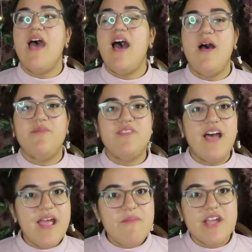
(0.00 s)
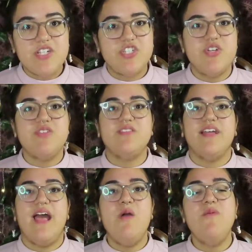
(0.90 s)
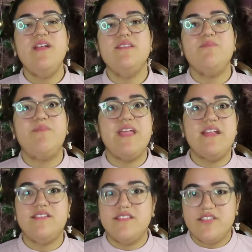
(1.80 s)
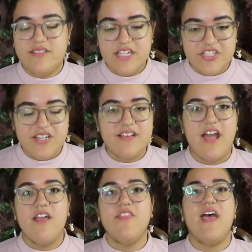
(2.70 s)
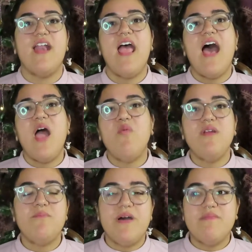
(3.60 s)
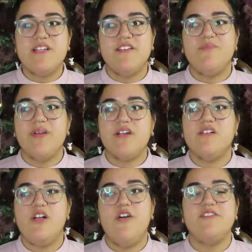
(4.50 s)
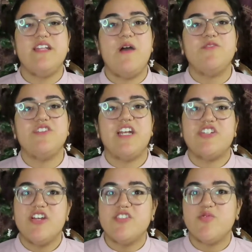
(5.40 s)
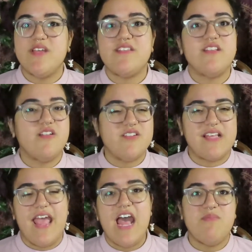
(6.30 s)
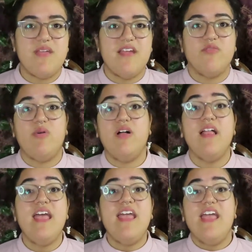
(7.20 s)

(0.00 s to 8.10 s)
tie my shoes, like, I would be in such denial that I wouldn't buy myself bigger clothes, and I would just, like, try to squeeze in the clothes I had, because, well,